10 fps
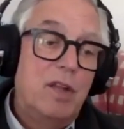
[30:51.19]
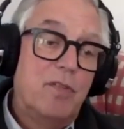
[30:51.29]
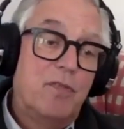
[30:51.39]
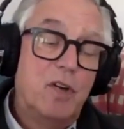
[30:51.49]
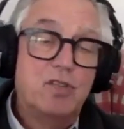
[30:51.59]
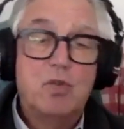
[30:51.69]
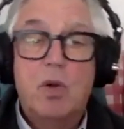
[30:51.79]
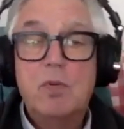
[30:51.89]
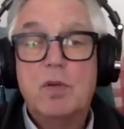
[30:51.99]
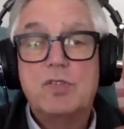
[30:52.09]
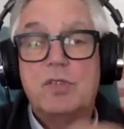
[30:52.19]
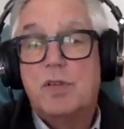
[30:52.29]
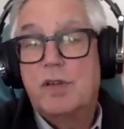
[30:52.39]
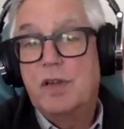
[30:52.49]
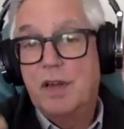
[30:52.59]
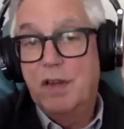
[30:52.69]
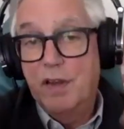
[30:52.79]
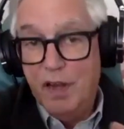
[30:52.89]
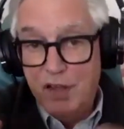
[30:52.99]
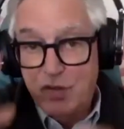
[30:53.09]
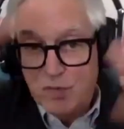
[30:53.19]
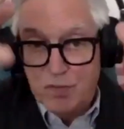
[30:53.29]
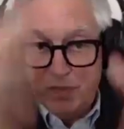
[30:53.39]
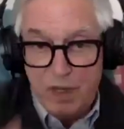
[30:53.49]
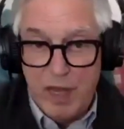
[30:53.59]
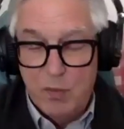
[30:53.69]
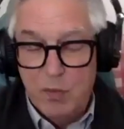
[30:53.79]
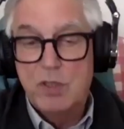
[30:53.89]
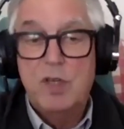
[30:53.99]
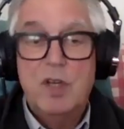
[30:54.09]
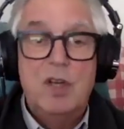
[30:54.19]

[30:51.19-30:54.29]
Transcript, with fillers: The first one was, in his language,